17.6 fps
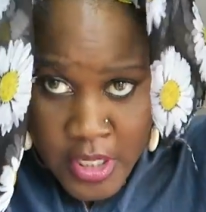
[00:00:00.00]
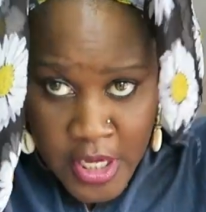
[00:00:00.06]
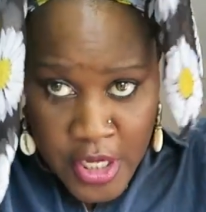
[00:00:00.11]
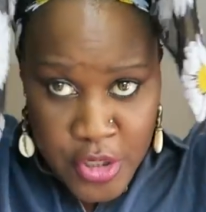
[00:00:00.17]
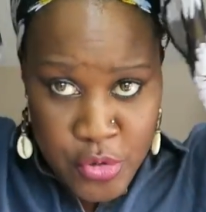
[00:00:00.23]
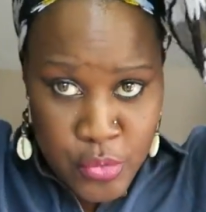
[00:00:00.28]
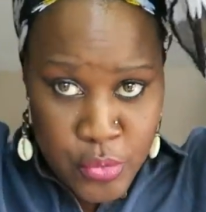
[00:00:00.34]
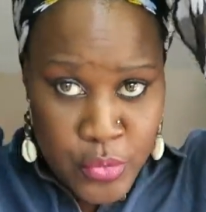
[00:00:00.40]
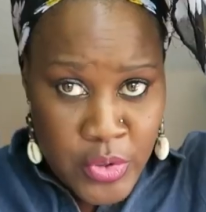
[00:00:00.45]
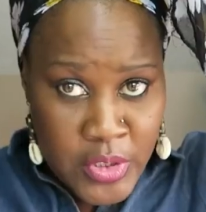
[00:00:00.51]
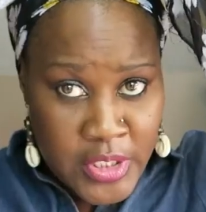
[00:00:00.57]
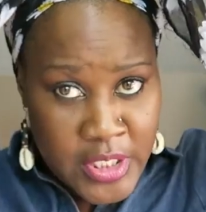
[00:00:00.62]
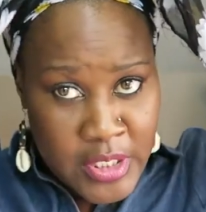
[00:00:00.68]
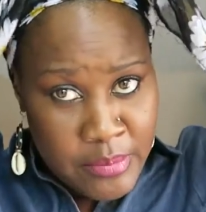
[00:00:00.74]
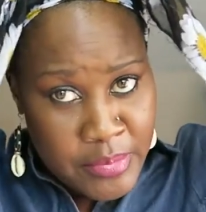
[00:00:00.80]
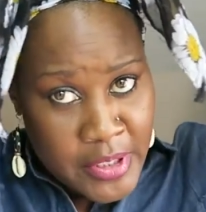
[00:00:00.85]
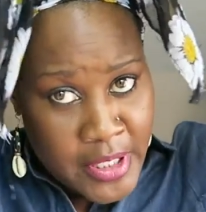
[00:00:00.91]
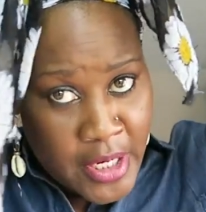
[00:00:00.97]
And you really
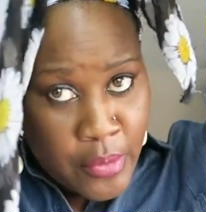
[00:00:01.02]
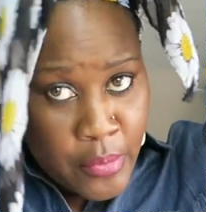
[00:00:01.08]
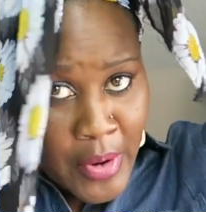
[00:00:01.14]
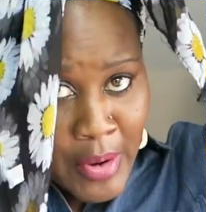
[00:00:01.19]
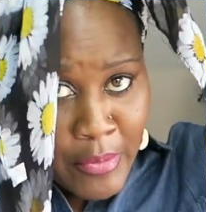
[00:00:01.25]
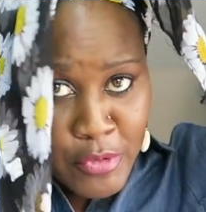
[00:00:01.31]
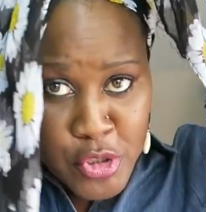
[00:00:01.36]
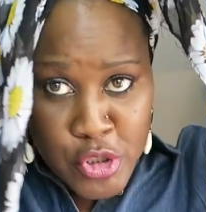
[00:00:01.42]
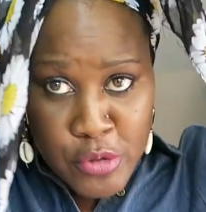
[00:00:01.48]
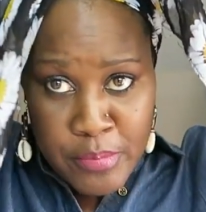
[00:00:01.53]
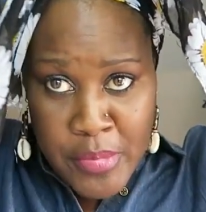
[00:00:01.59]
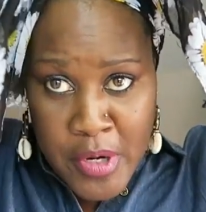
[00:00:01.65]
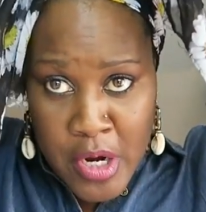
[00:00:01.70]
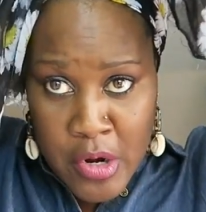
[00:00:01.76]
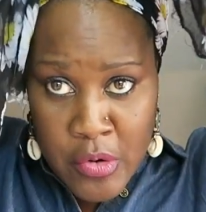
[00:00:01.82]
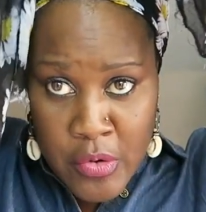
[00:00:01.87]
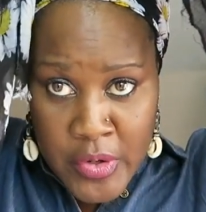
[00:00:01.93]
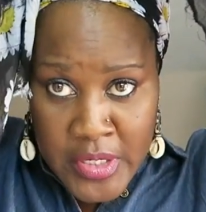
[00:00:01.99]
can play around with your
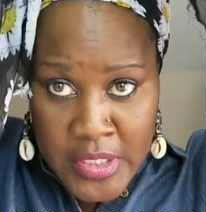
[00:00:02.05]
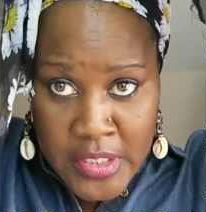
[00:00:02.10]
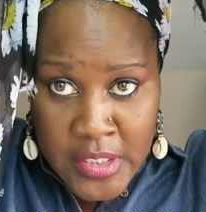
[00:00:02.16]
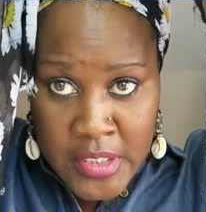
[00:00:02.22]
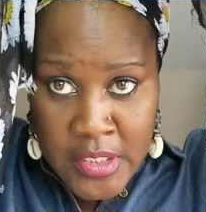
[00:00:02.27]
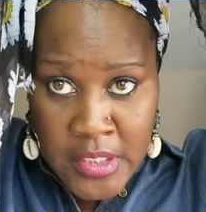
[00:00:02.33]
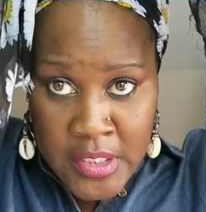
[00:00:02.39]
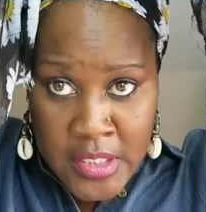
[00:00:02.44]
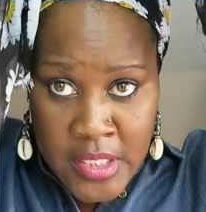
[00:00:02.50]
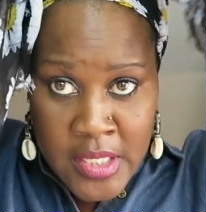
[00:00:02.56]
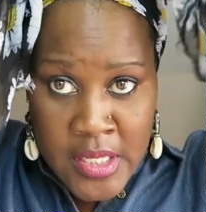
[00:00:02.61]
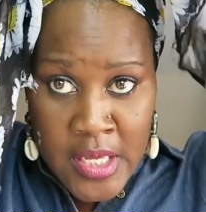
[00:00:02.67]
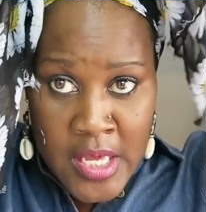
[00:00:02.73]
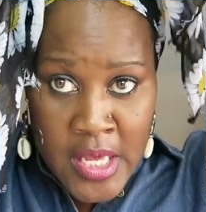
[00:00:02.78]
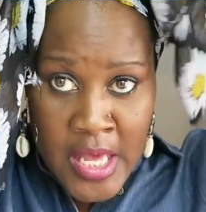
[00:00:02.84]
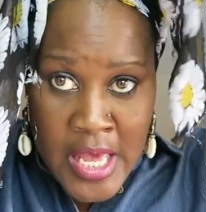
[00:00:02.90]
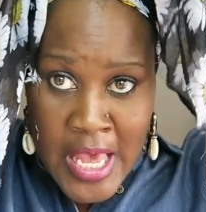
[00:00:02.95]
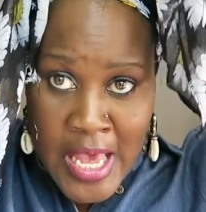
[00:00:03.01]
bow and
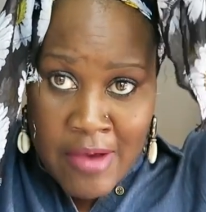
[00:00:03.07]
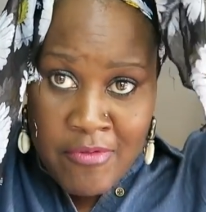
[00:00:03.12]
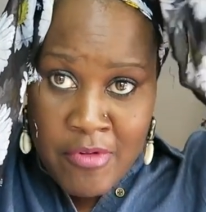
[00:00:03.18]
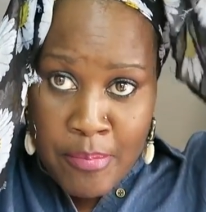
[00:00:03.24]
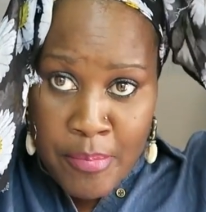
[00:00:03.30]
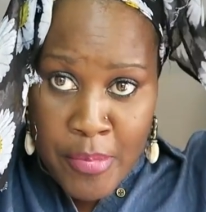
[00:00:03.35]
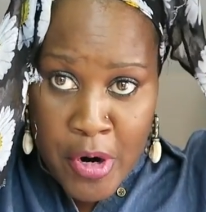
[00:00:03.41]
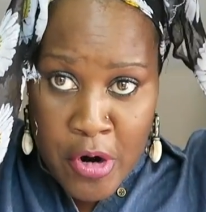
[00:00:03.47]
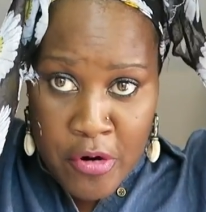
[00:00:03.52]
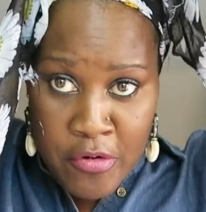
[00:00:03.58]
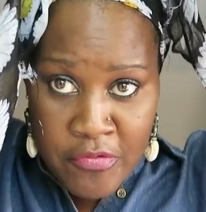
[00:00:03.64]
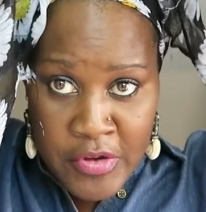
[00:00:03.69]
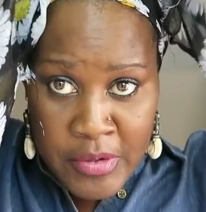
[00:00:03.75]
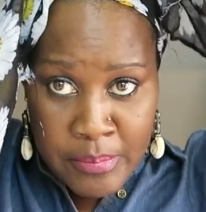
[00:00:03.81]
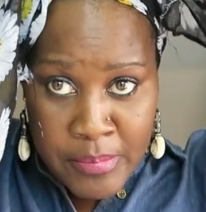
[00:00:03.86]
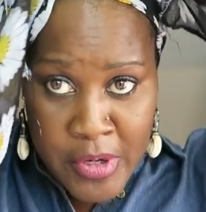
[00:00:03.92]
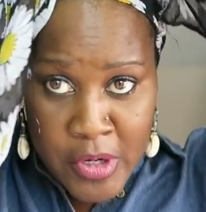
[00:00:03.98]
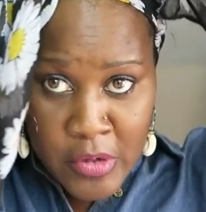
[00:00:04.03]
have a
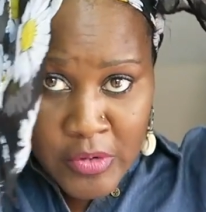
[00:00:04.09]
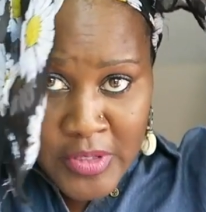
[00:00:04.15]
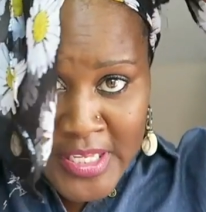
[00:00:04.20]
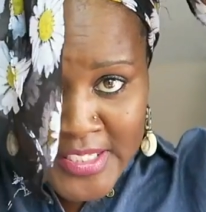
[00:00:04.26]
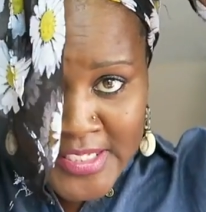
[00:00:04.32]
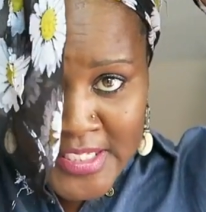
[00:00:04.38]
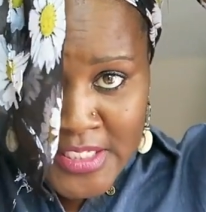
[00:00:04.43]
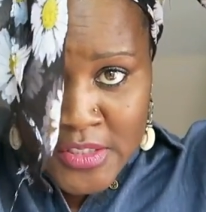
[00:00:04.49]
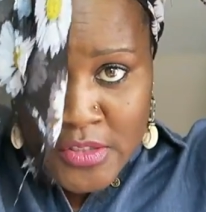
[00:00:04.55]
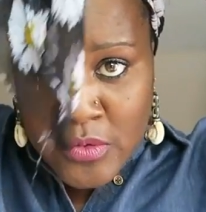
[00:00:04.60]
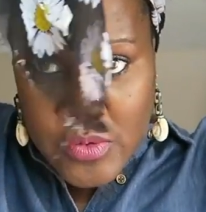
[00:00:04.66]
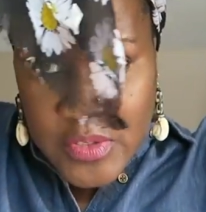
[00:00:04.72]
perfect bow that sits